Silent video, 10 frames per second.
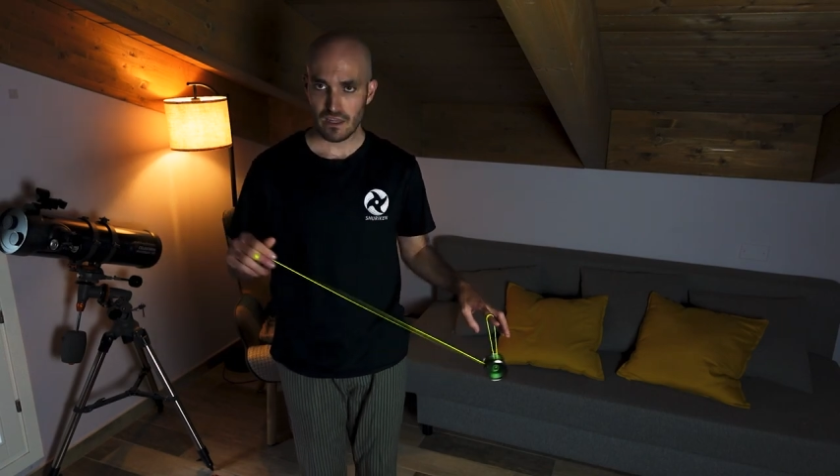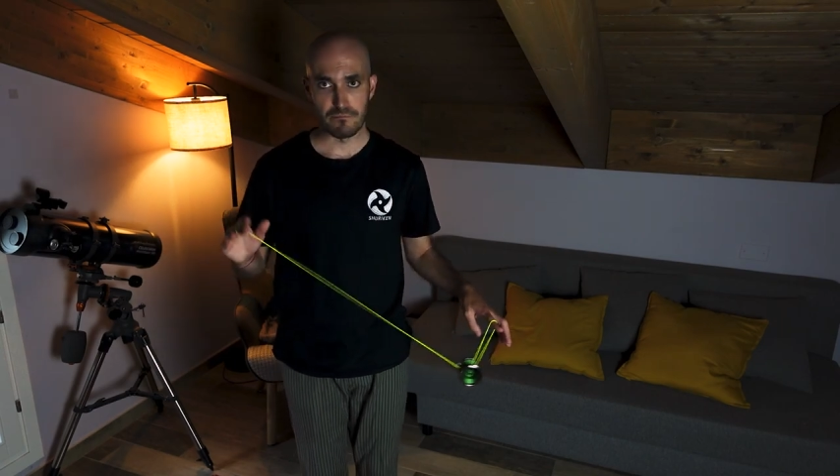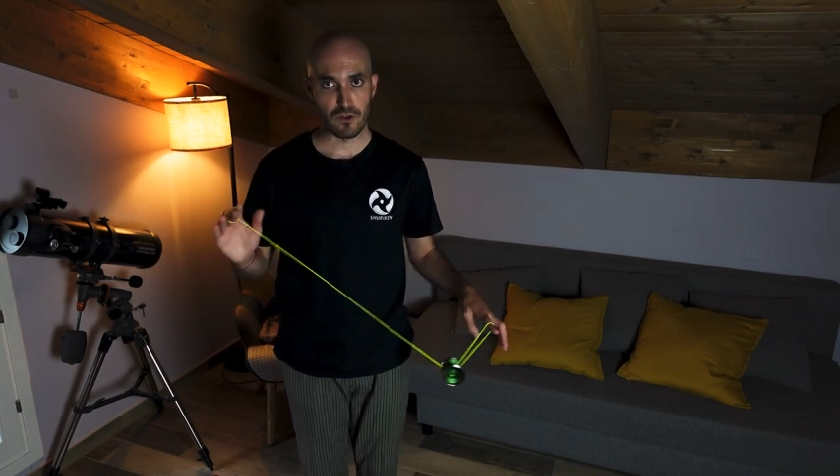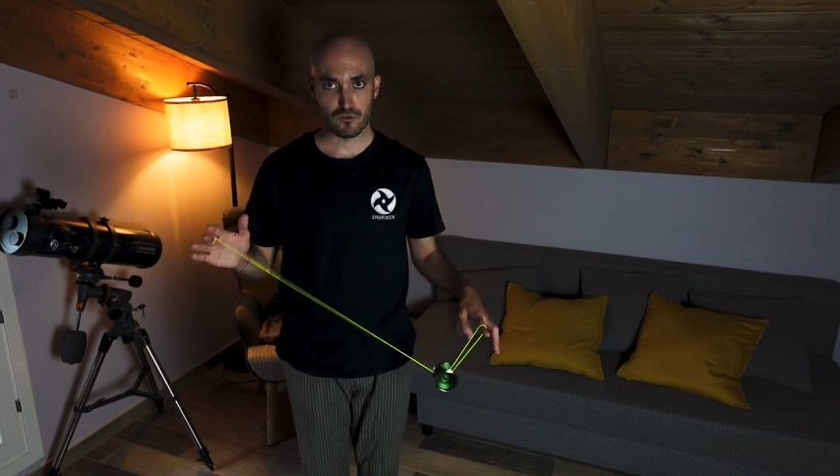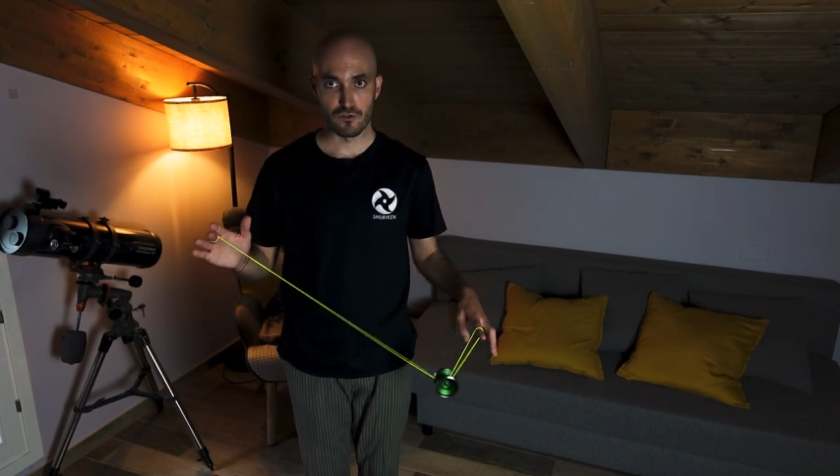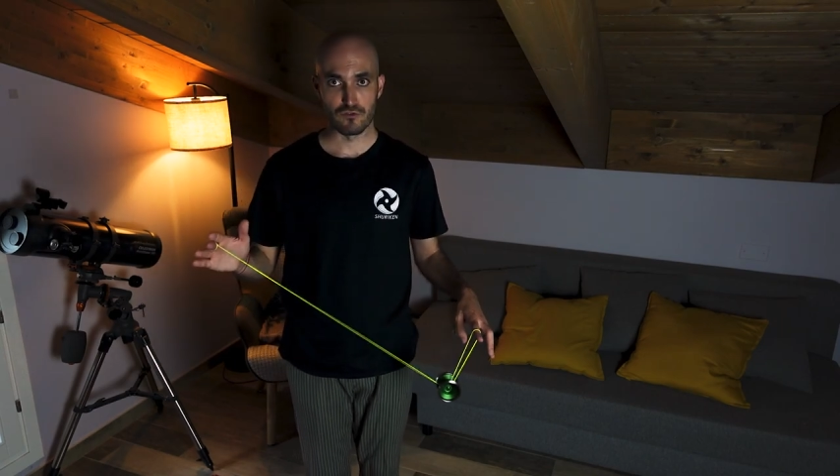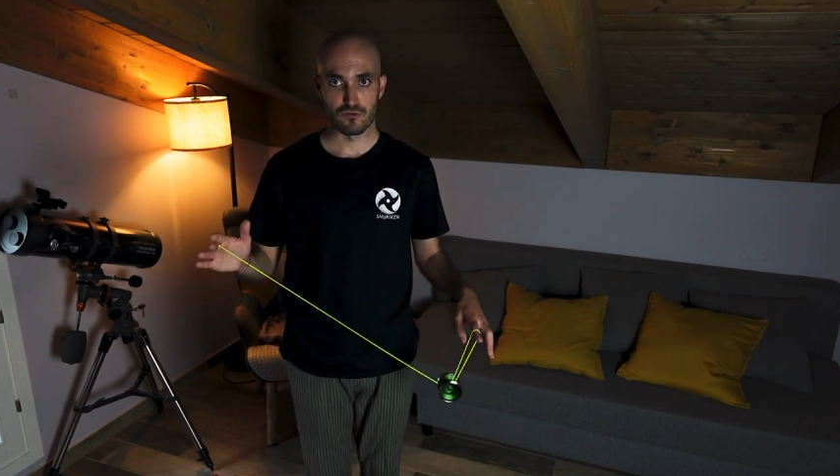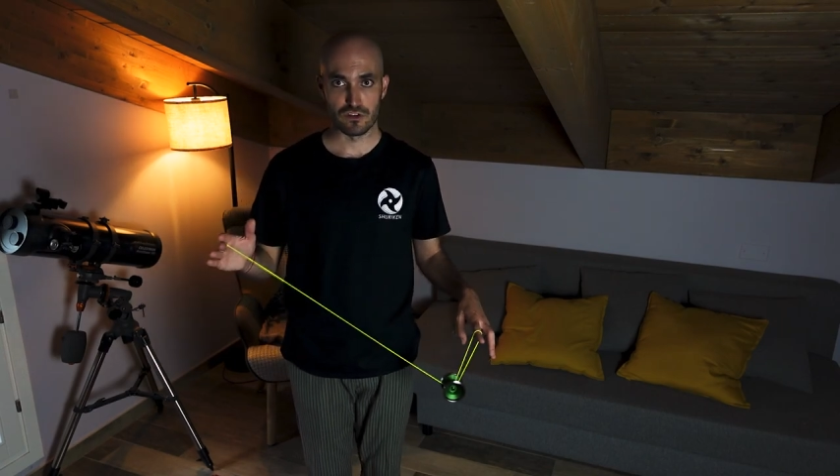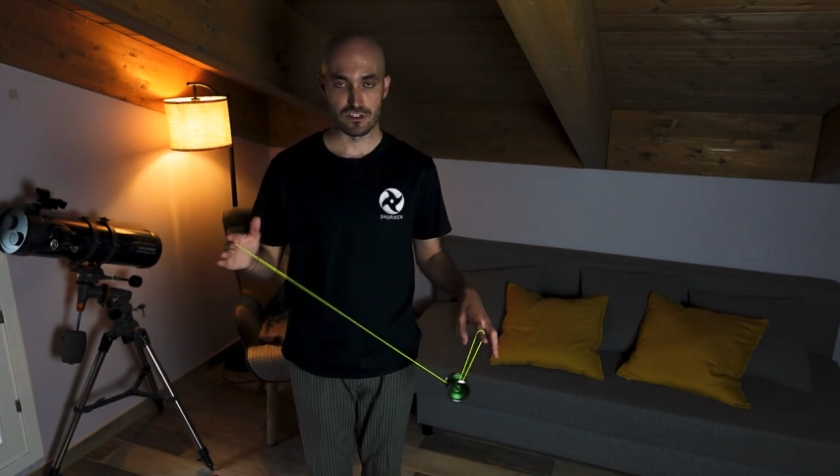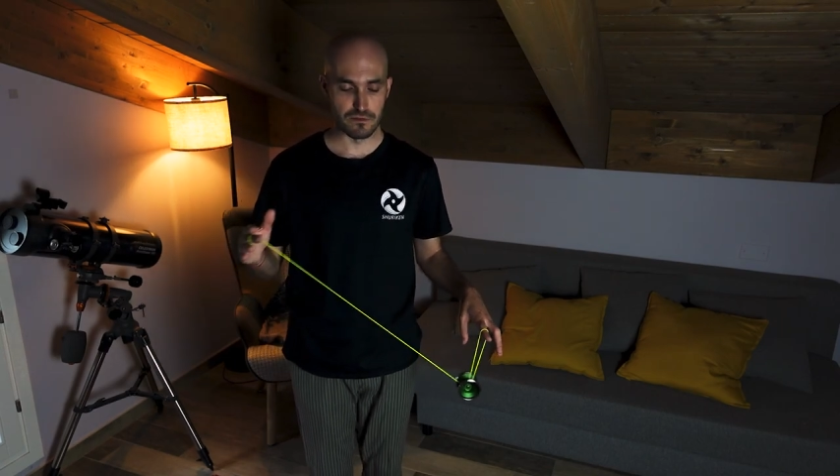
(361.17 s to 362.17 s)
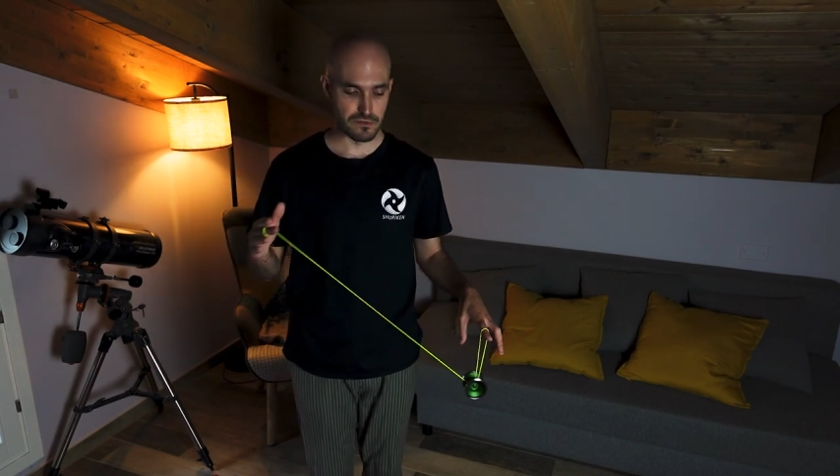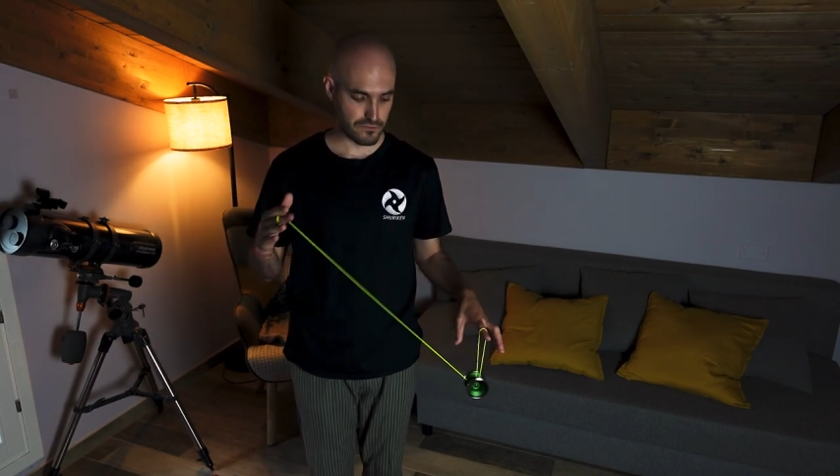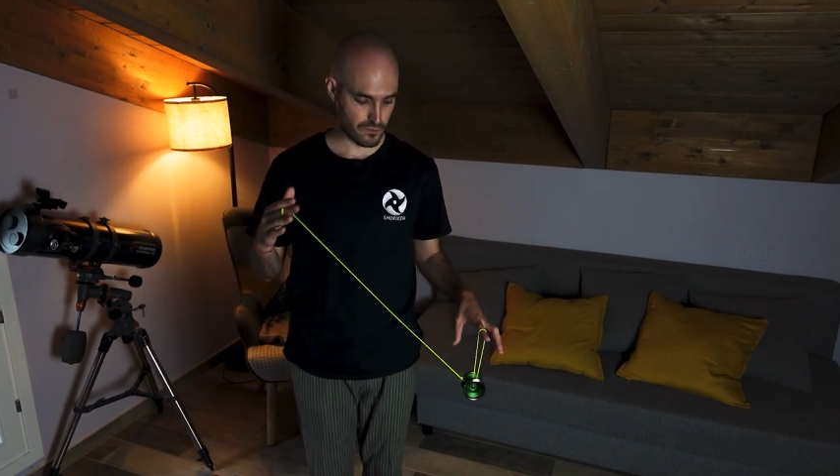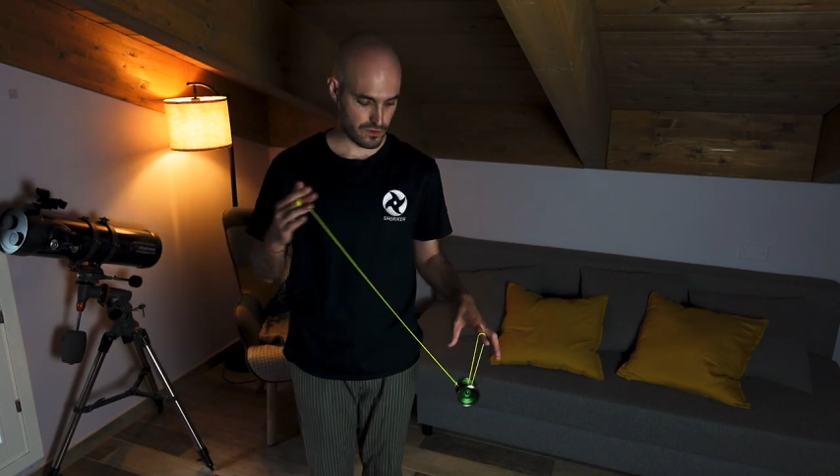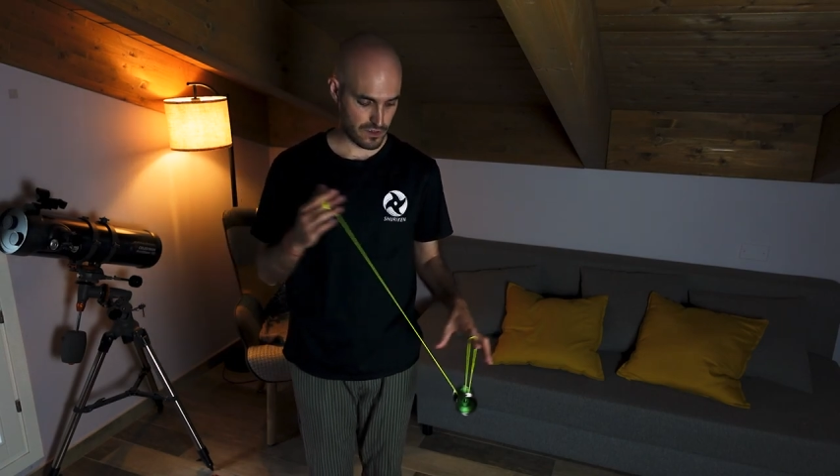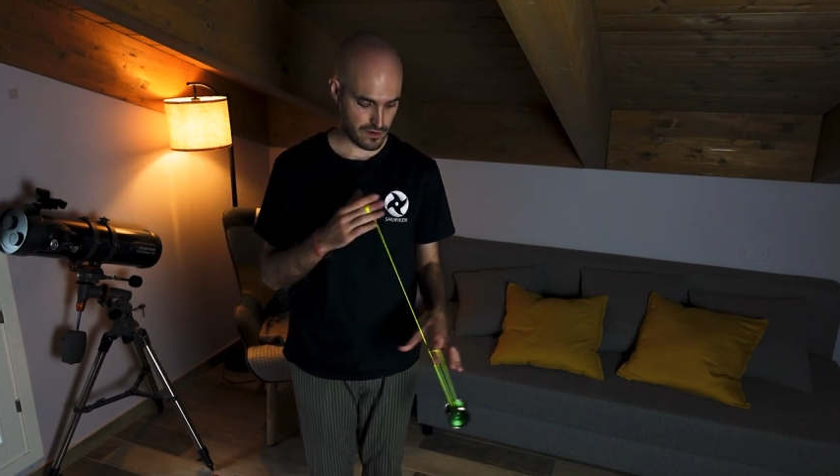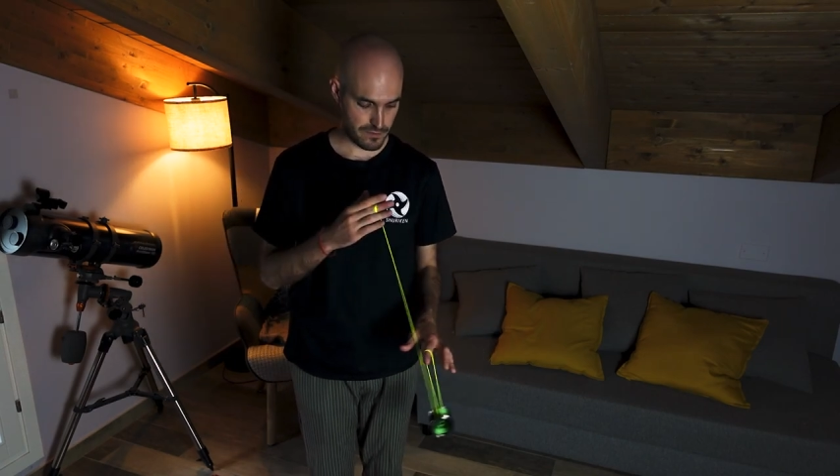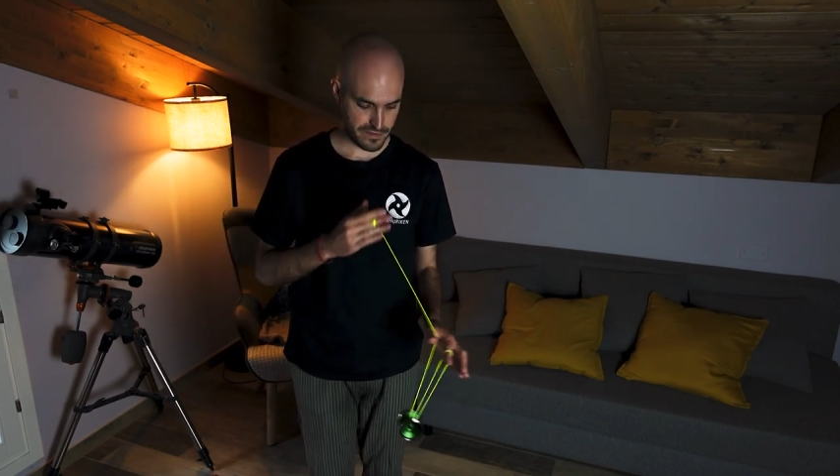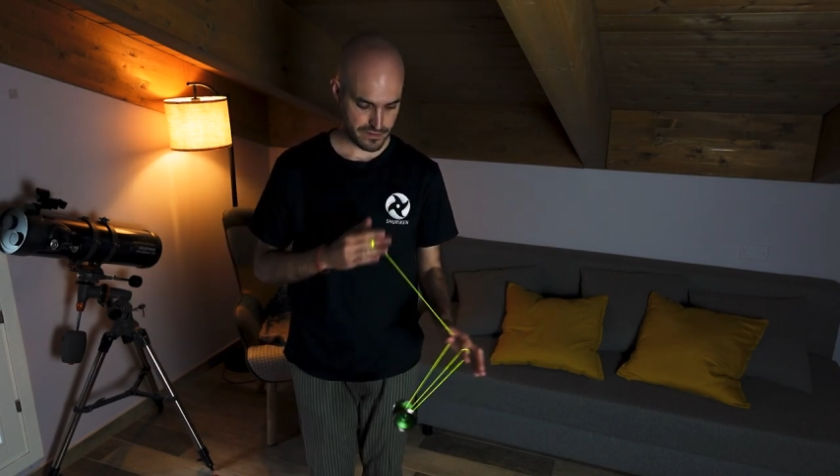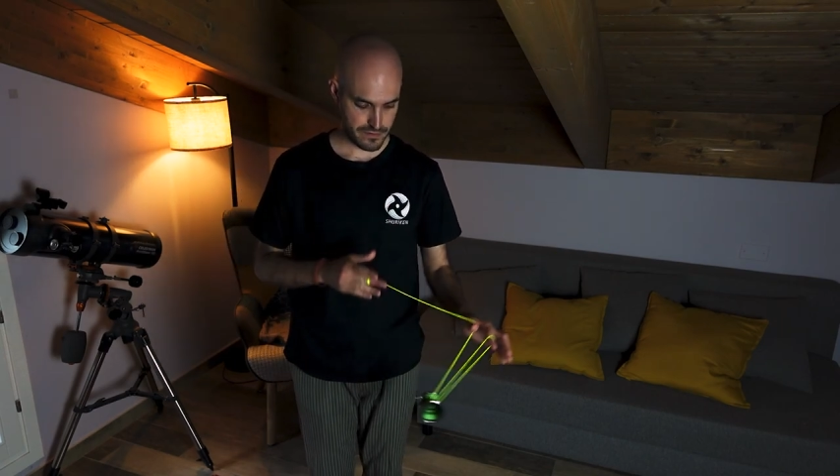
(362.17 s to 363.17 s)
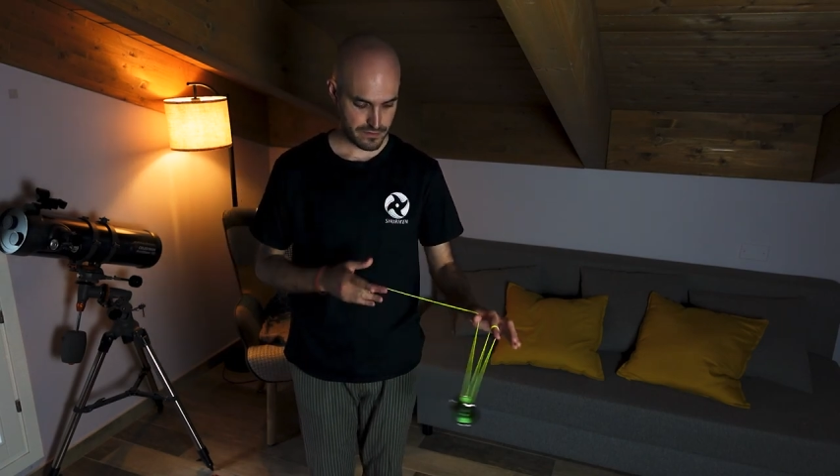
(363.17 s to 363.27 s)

I'm not going to teach the beef hook here, but